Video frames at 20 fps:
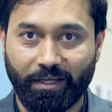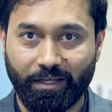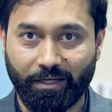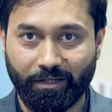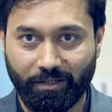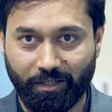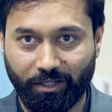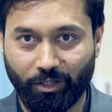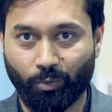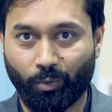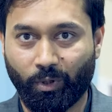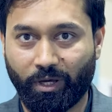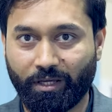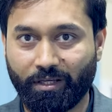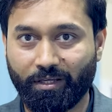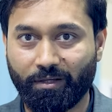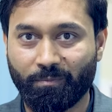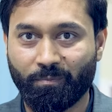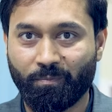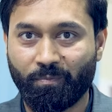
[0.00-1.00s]
in the
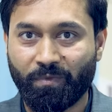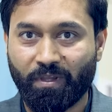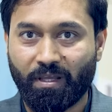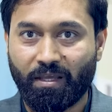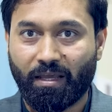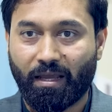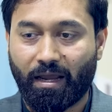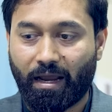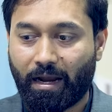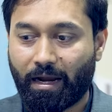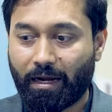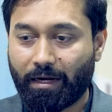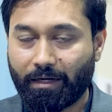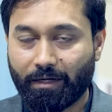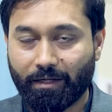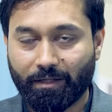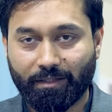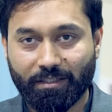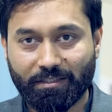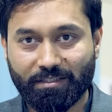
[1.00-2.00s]
UAE,
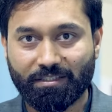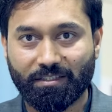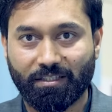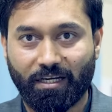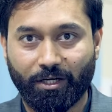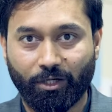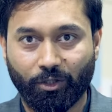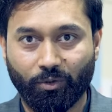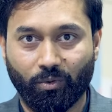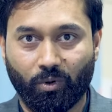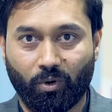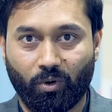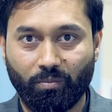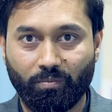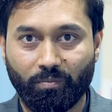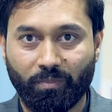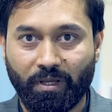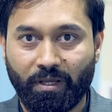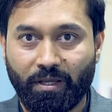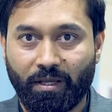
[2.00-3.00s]
and this is our new
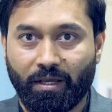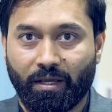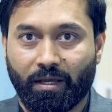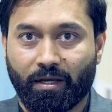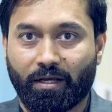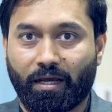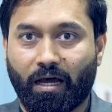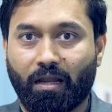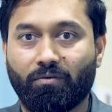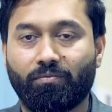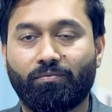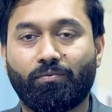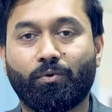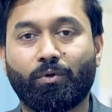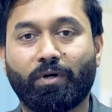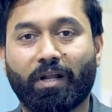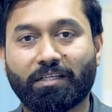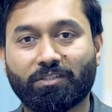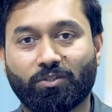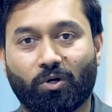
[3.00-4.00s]
home.
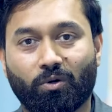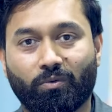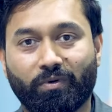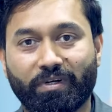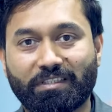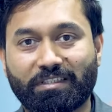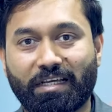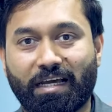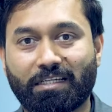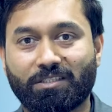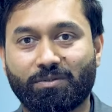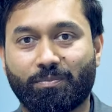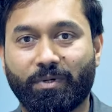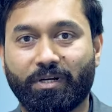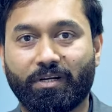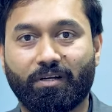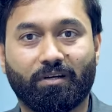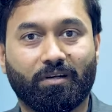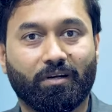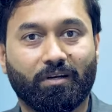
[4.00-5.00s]
Gulfood has always has
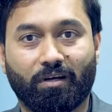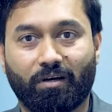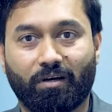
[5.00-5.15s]
been